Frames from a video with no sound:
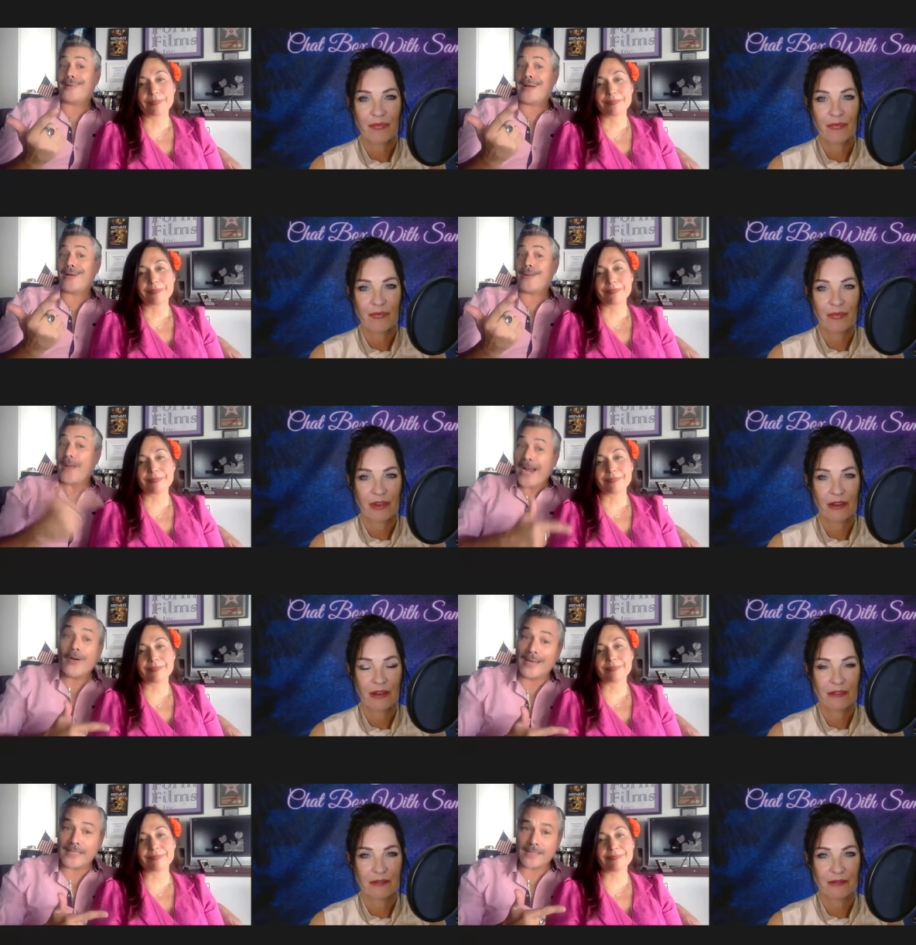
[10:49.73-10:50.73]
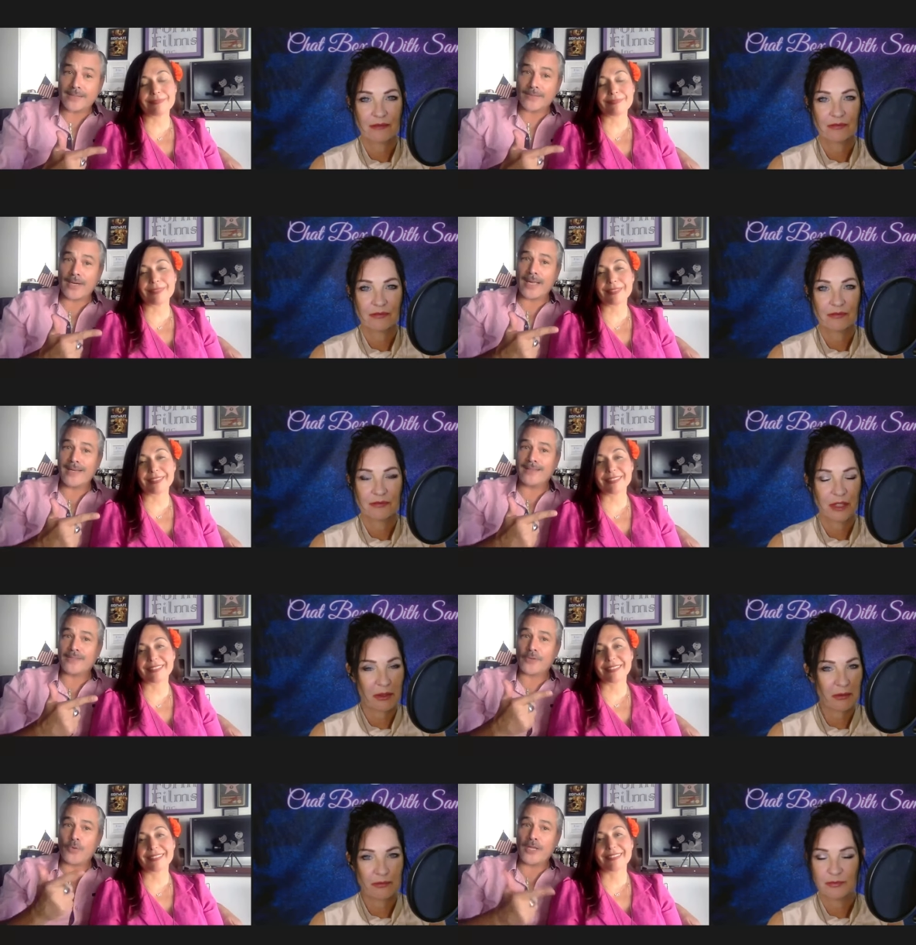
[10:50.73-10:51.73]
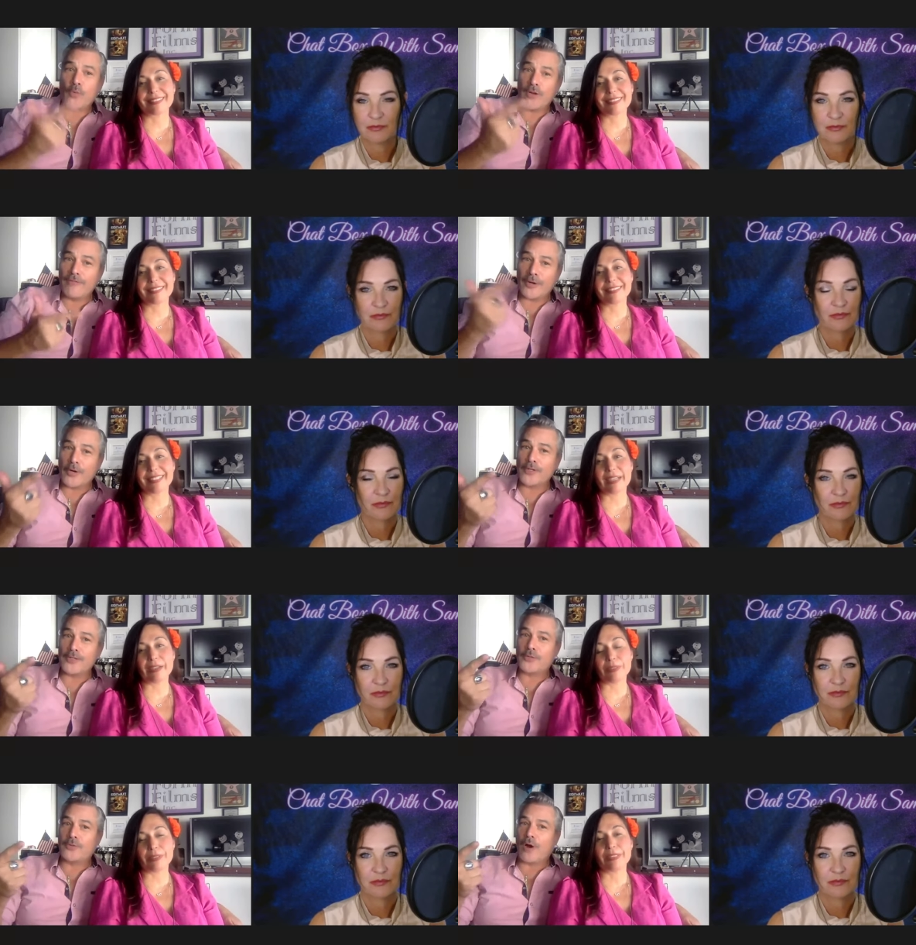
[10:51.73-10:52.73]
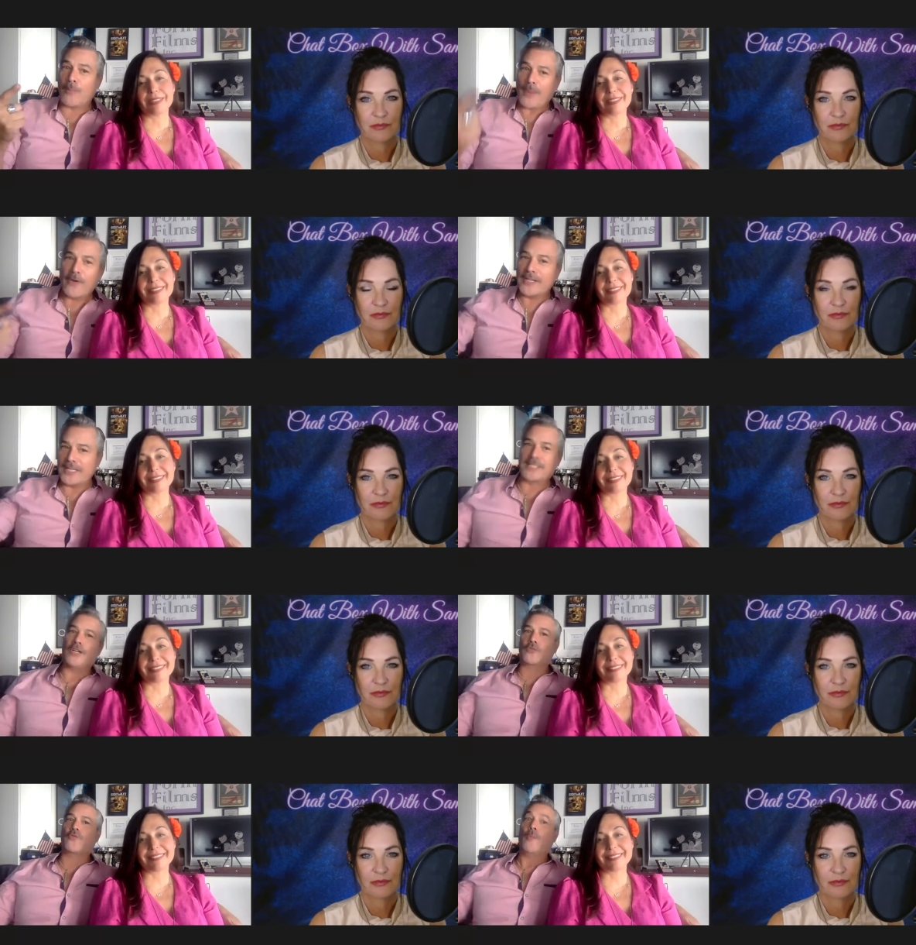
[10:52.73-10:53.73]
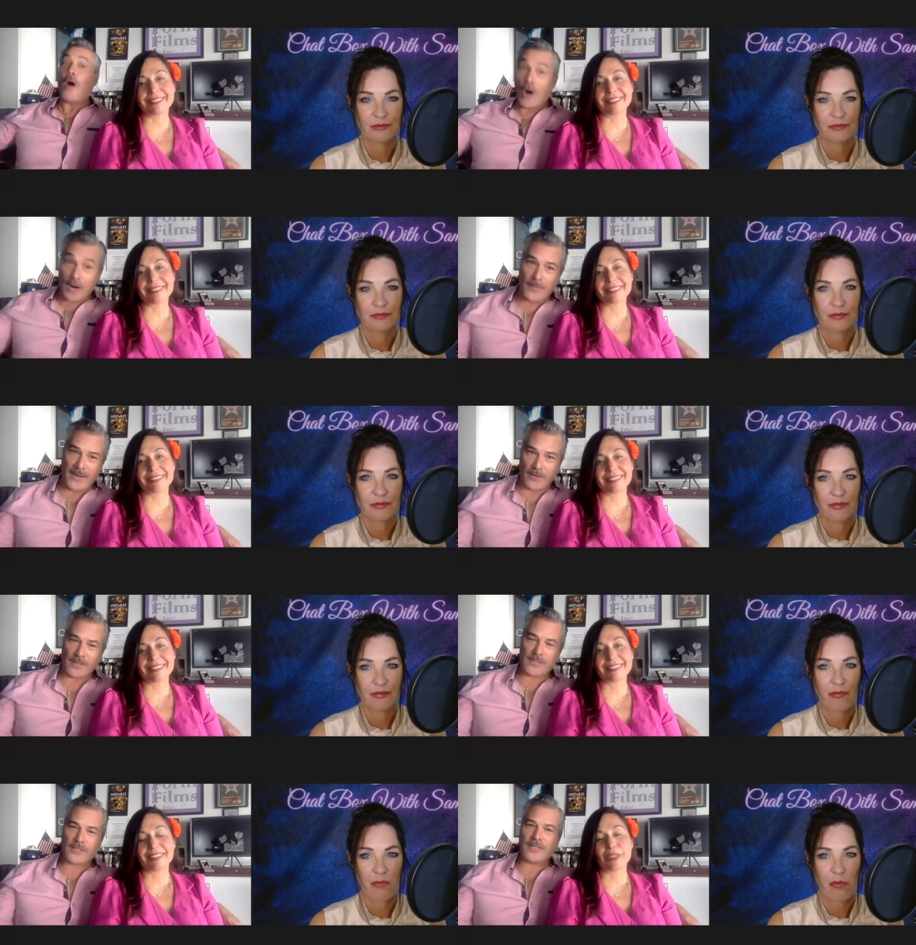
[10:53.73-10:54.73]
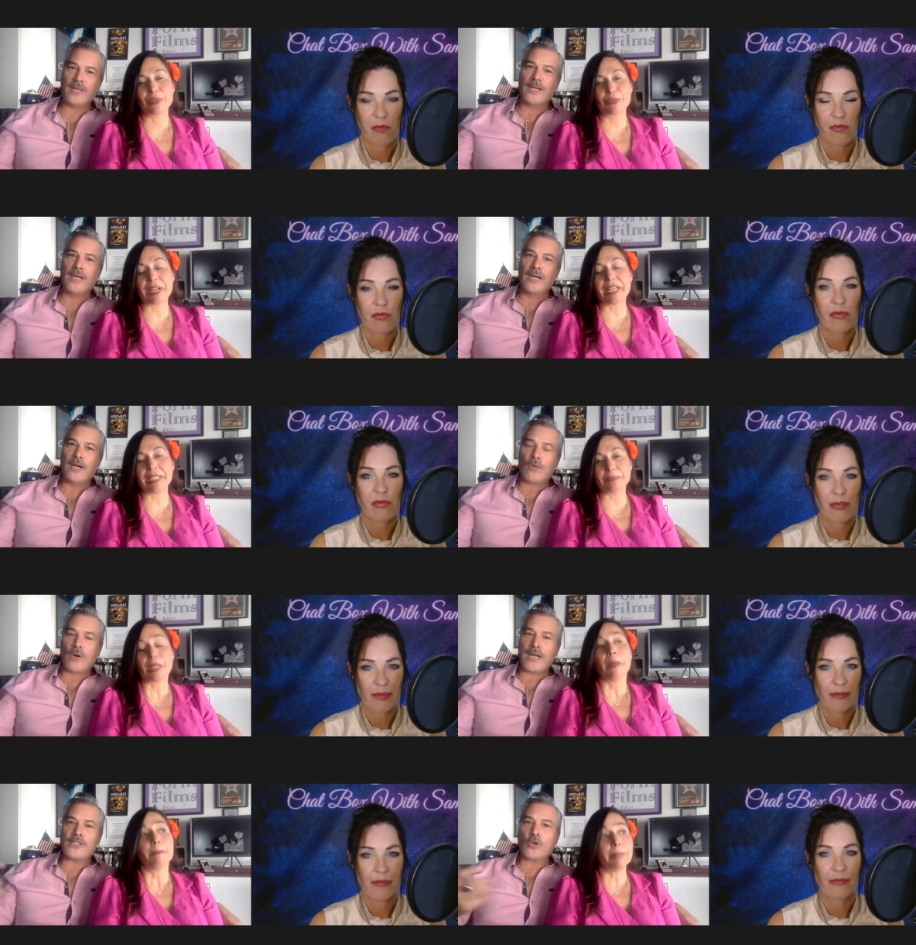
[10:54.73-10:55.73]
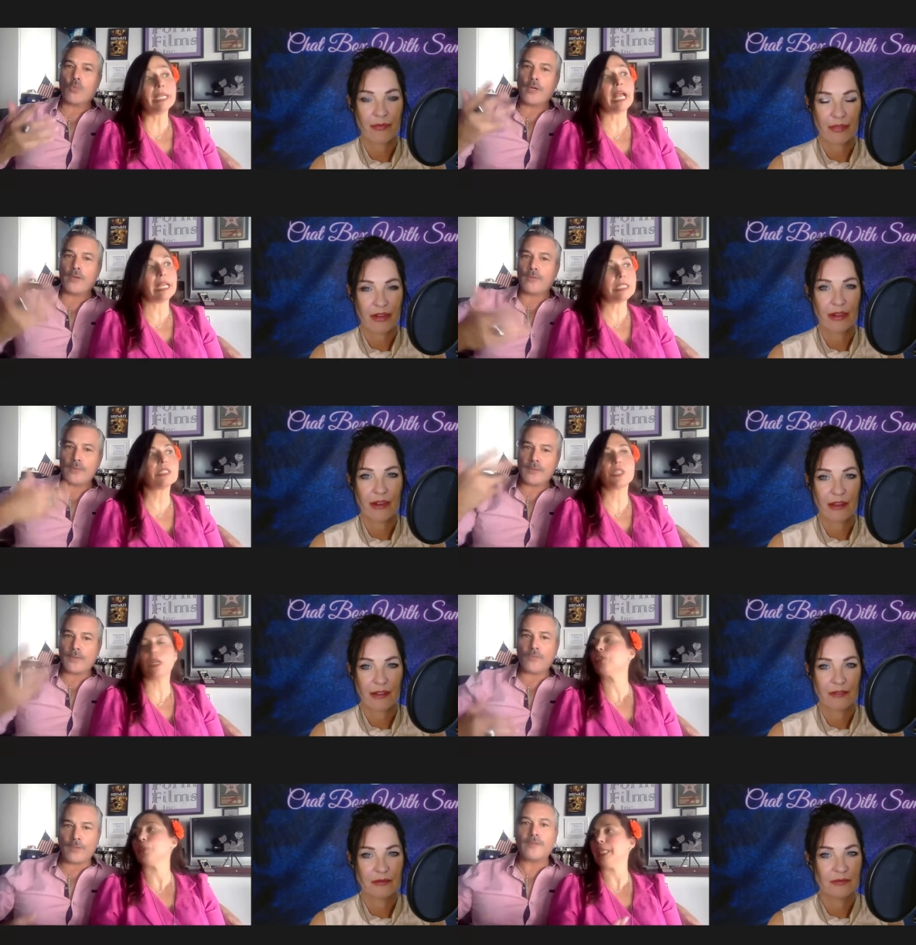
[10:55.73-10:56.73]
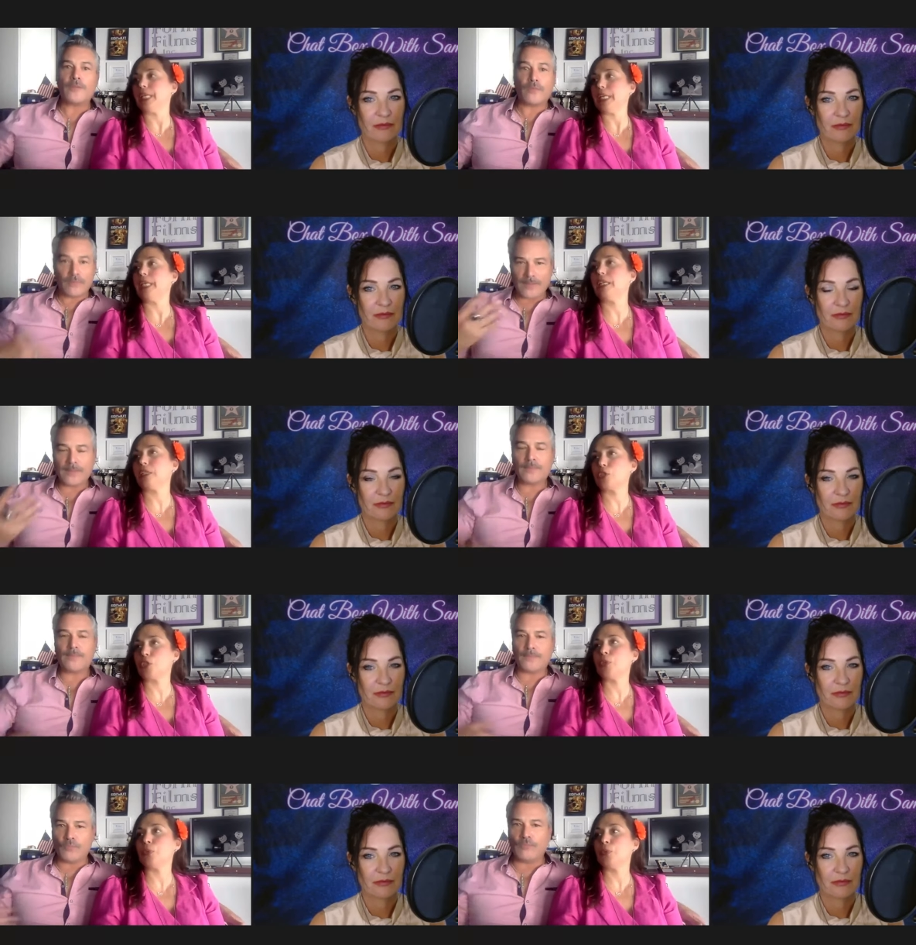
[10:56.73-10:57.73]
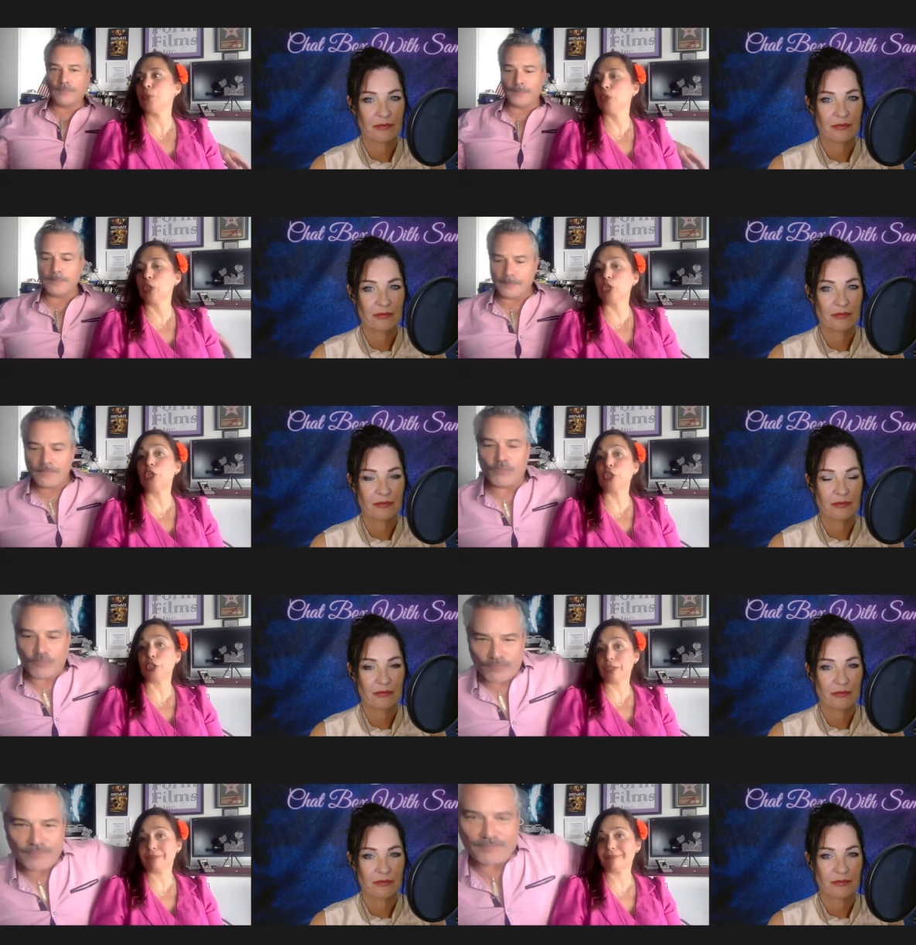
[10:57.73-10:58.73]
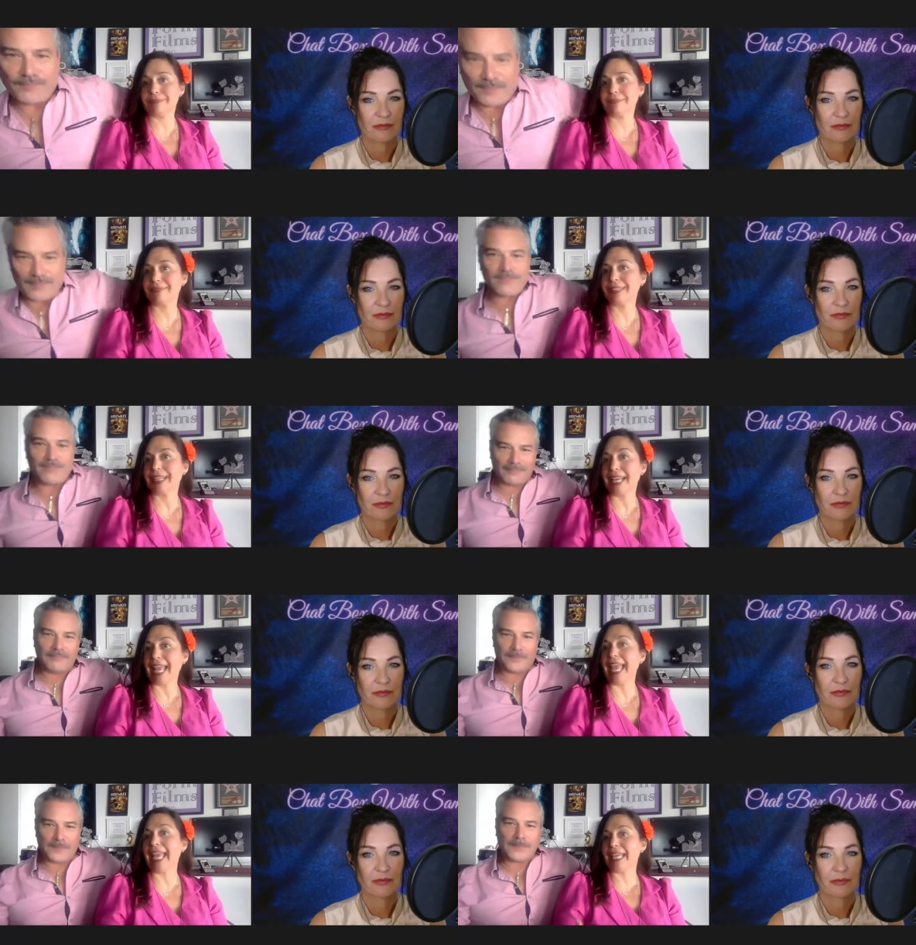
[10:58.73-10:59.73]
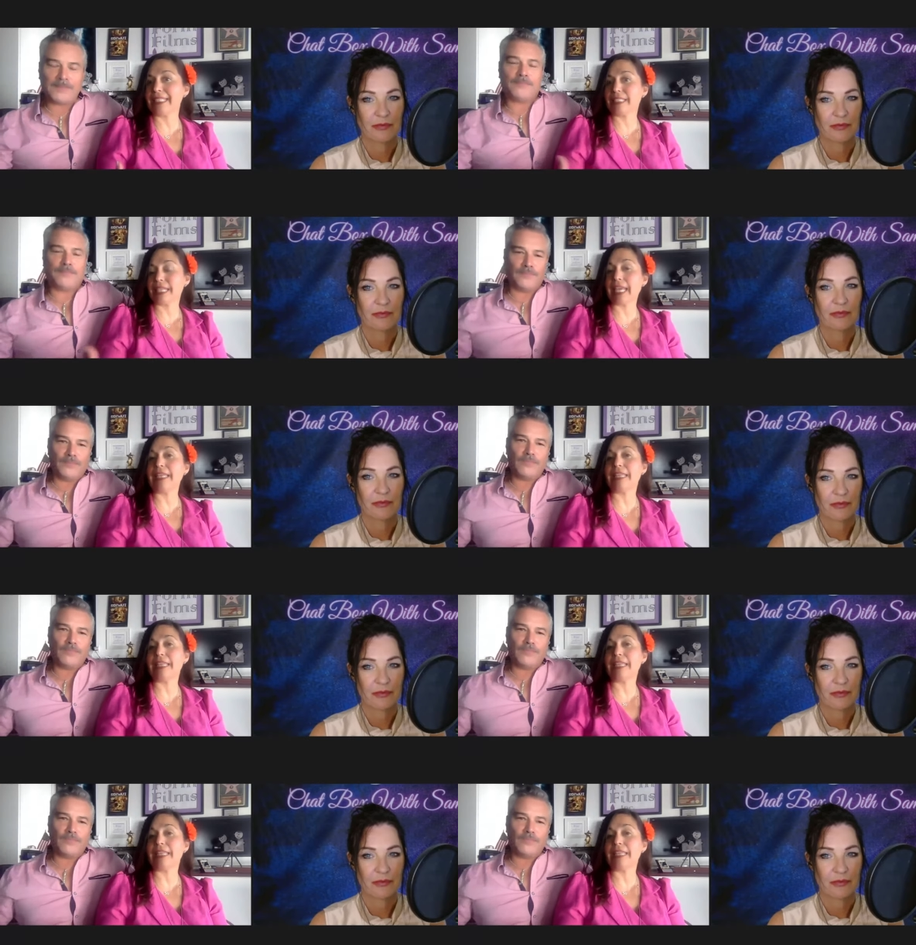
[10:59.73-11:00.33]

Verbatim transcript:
Speaker 1: how to parent, right? Yeah. So we, have learned our parenting skills from our parents,
Speaker 2: right? Right. So but we, as adults, we need to learn and take